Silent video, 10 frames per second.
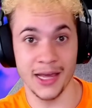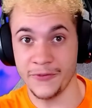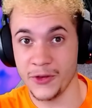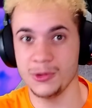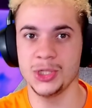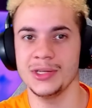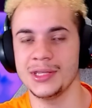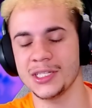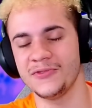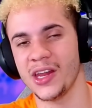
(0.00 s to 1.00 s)
if you enjoyed
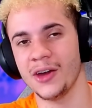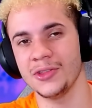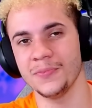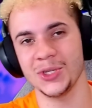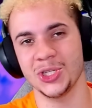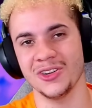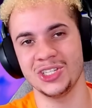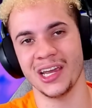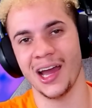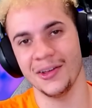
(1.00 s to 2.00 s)
this video, then be sure to
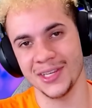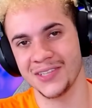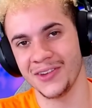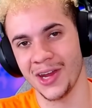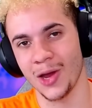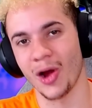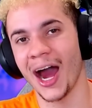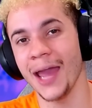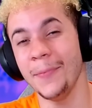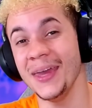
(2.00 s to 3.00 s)
check out this video where
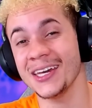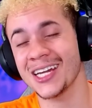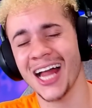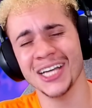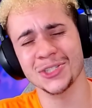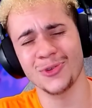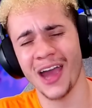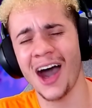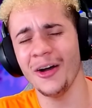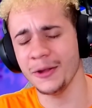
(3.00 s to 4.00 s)
I beat Clash
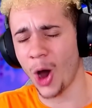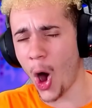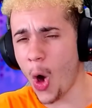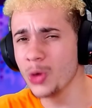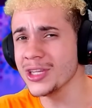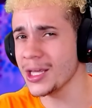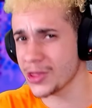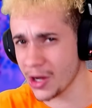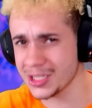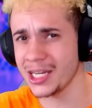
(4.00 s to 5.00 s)
Royale in only
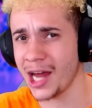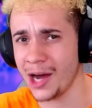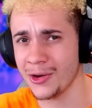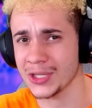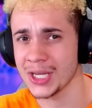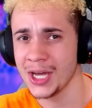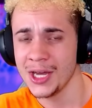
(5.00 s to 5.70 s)
13 hours.